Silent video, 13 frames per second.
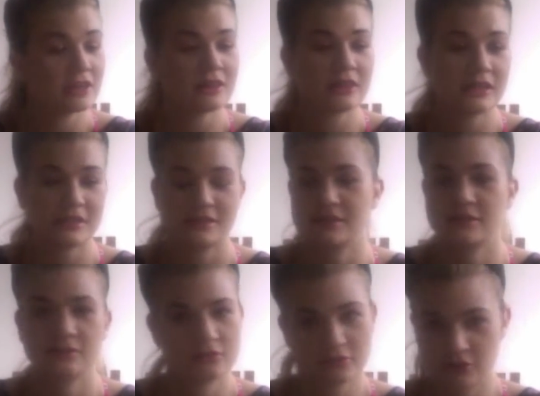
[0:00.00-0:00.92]
It
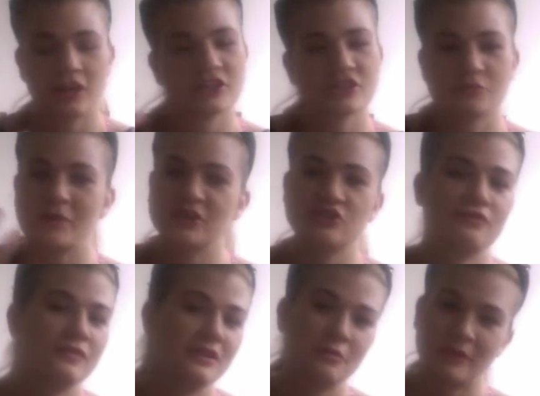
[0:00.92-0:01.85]
just makes you
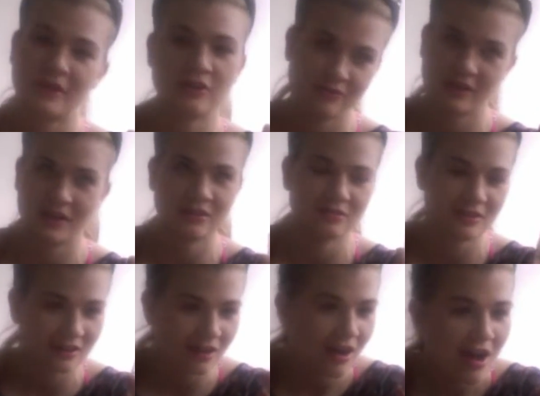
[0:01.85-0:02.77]
feel better, if
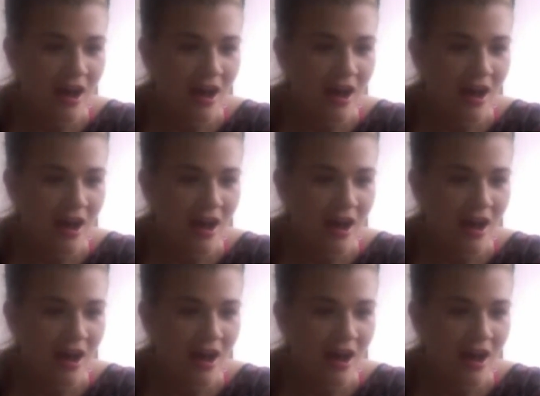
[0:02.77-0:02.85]
anything.